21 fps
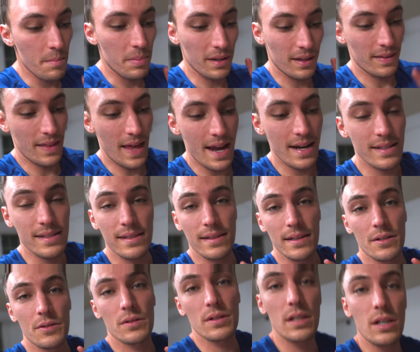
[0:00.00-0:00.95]
But that is
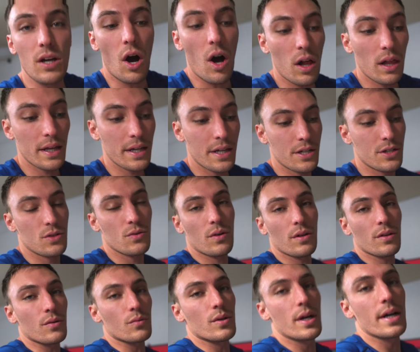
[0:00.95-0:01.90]
literally all I can do
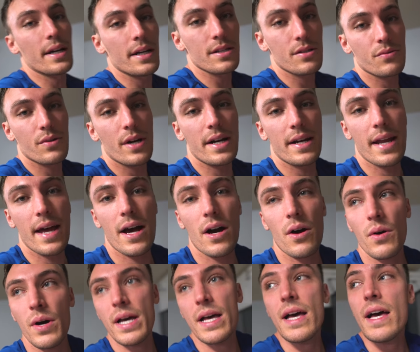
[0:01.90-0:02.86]
on the Ruckus right
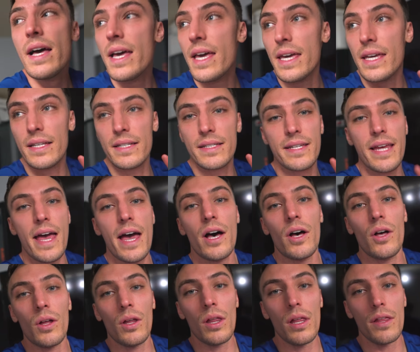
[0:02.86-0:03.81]
now
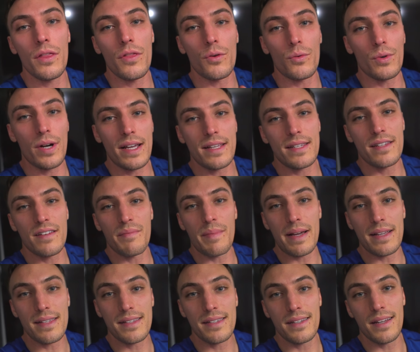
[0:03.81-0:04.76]
until the rest of
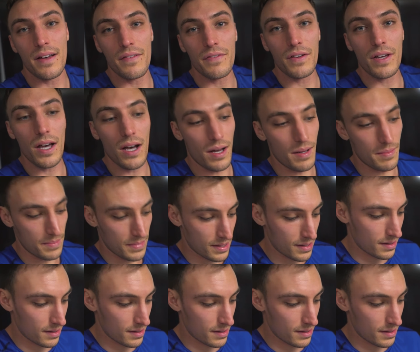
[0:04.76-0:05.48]
my stuff comes.